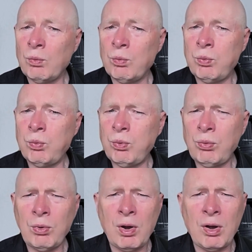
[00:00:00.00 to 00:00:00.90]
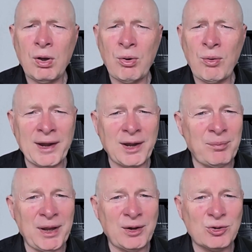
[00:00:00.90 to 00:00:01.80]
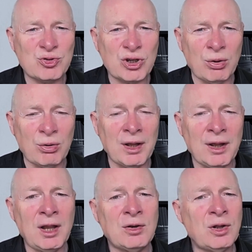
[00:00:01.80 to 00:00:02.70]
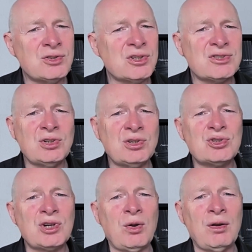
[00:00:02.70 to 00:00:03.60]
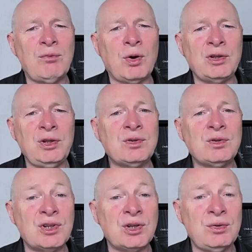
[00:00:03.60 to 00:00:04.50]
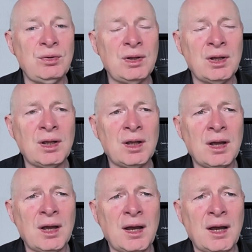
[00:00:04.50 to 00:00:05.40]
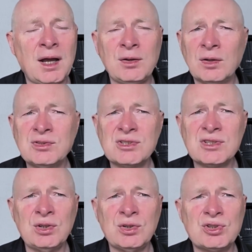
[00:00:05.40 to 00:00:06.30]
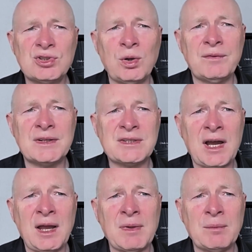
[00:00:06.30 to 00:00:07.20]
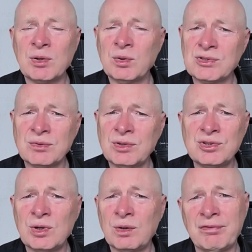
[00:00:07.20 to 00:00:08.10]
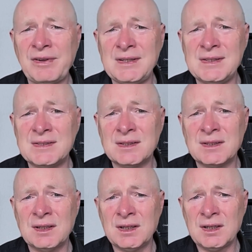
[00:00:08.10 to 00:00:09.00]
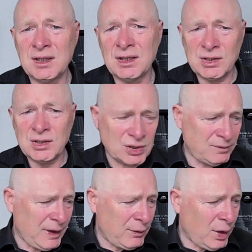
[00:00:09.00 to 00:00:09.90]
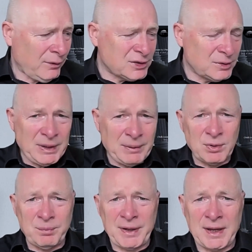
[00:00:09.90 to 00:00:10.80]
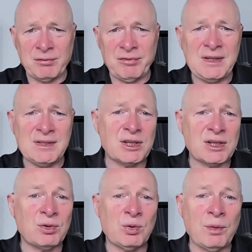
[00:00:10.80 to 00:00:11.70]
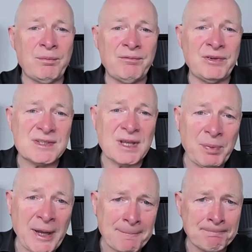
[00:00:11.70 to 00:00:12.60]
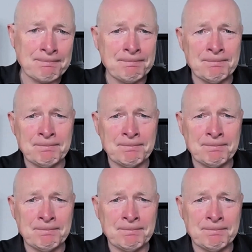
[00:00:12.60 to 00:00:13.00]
Whoa, I can be in control. Not just in control of what you can do, not just in control of the timing, but also control of fees. So very often people are paying fees. They don't know what fees they're paying.